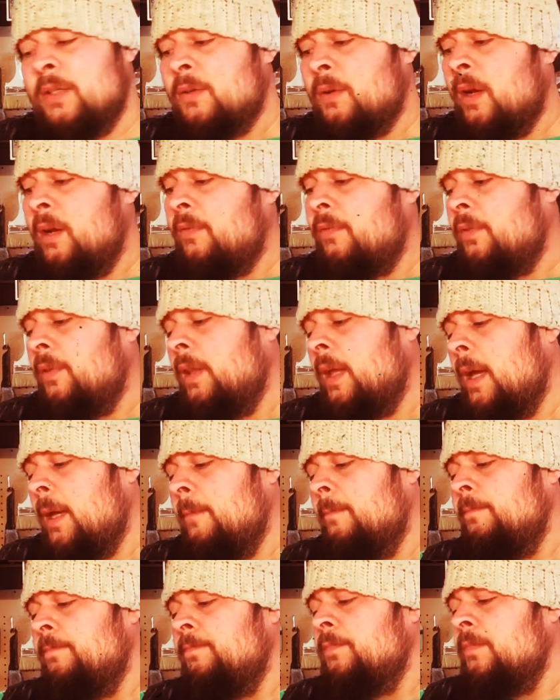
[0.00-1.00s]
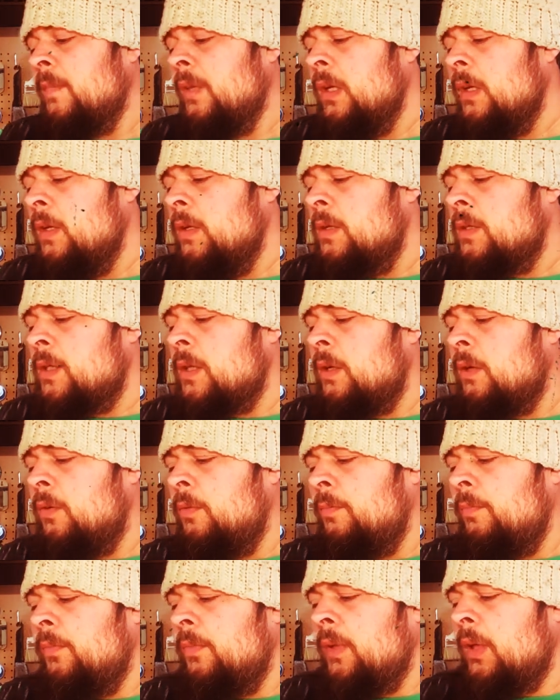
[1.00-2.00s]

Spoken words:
great for that. So